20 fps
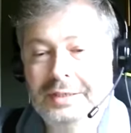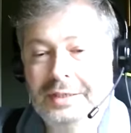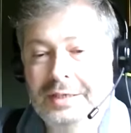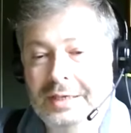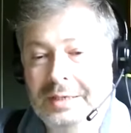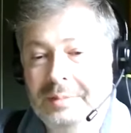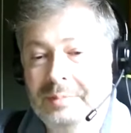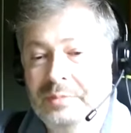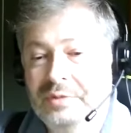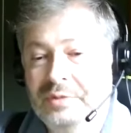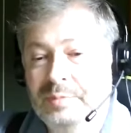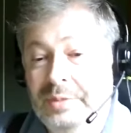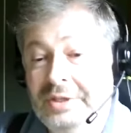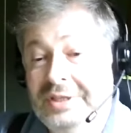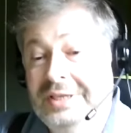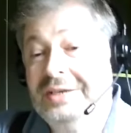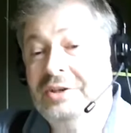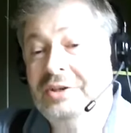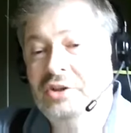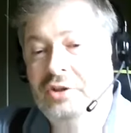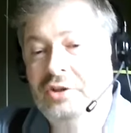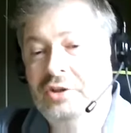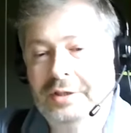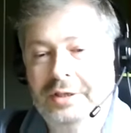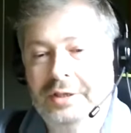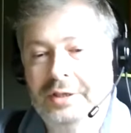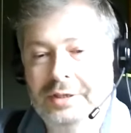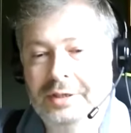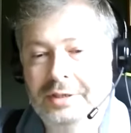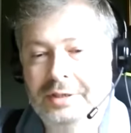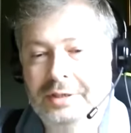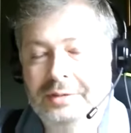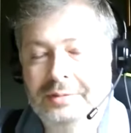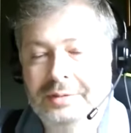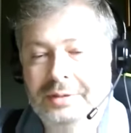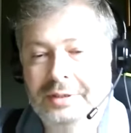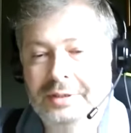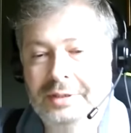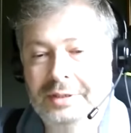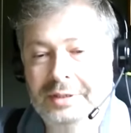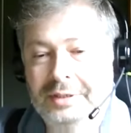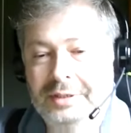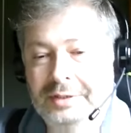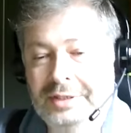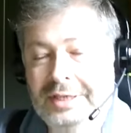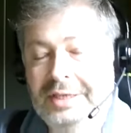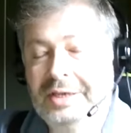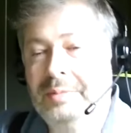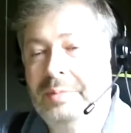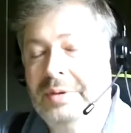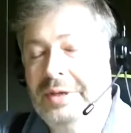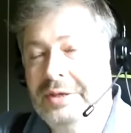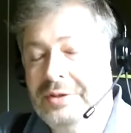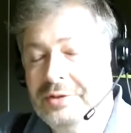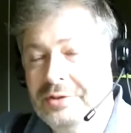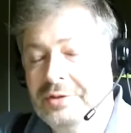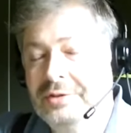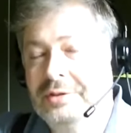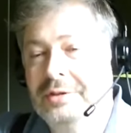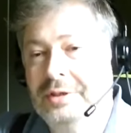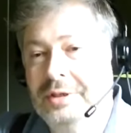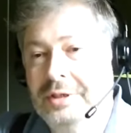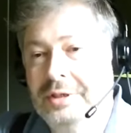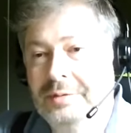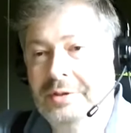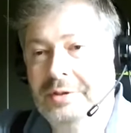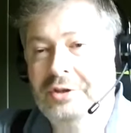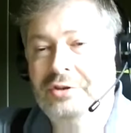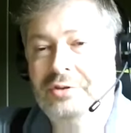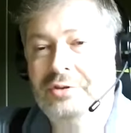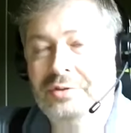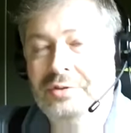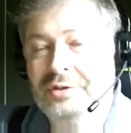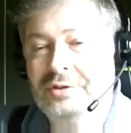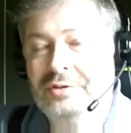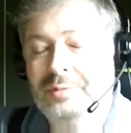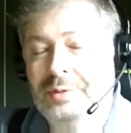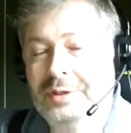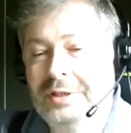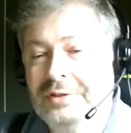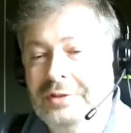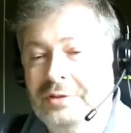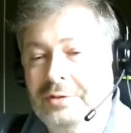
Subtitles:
comes potentially database issues as well.